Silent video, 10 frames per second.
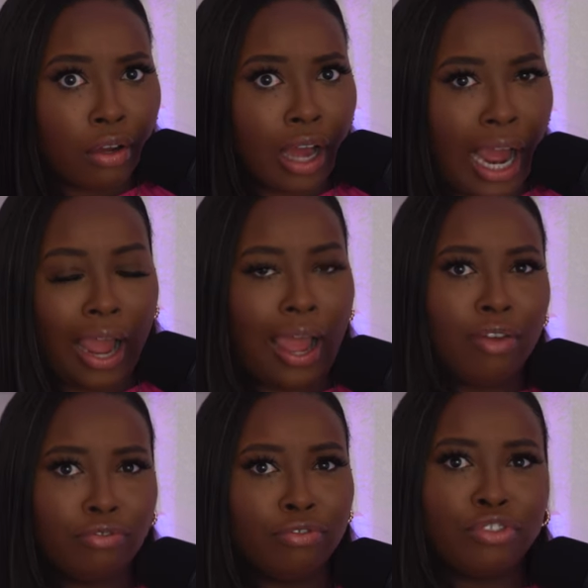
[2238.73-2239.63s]
I have
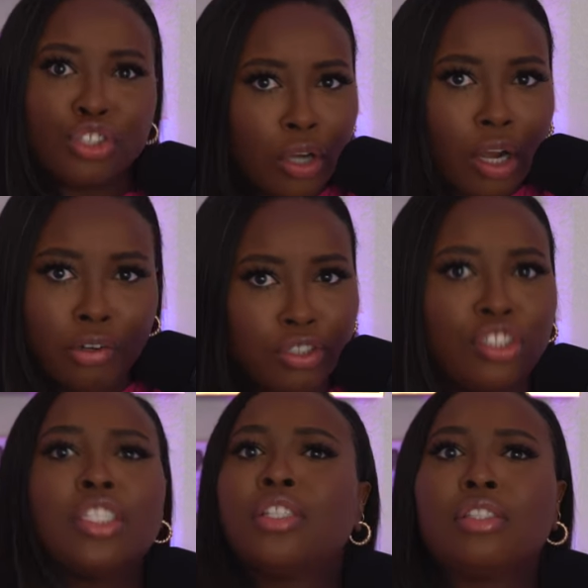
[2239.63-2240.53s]
struggles
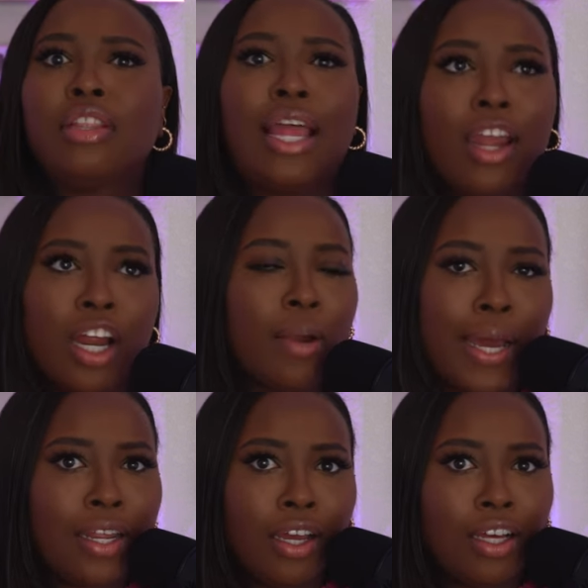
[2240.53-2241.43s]
just like
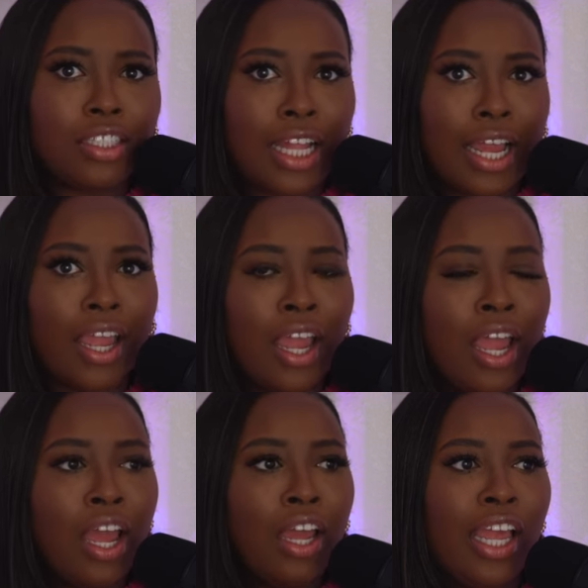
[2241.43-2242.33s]
everybody else. Like,
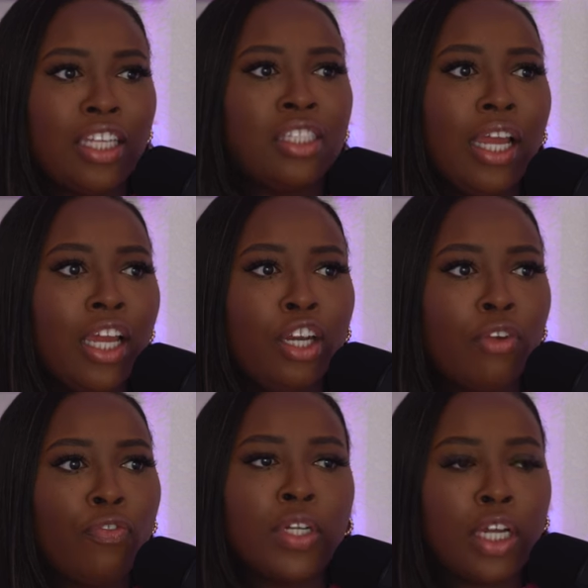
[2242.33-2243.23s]
it's nothing
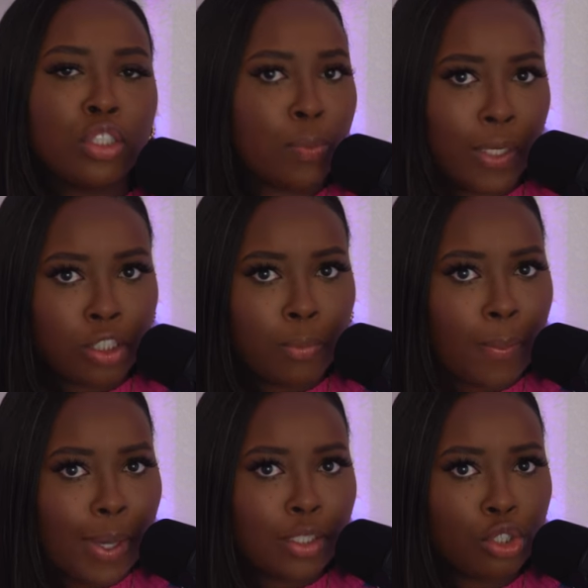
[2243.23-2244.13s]
different or special about
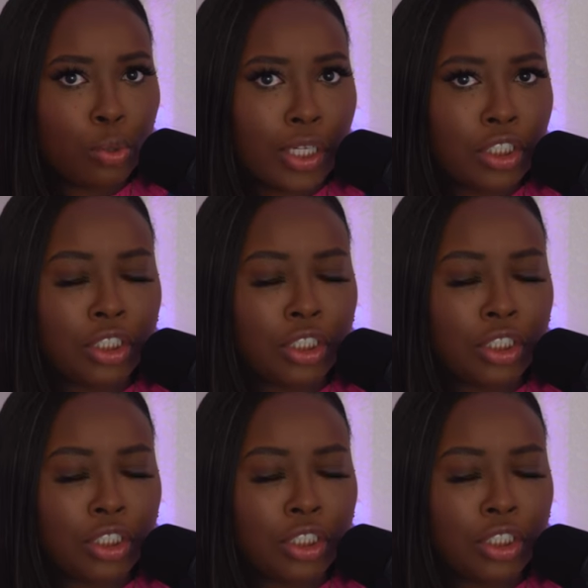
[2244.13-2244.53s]
my situation.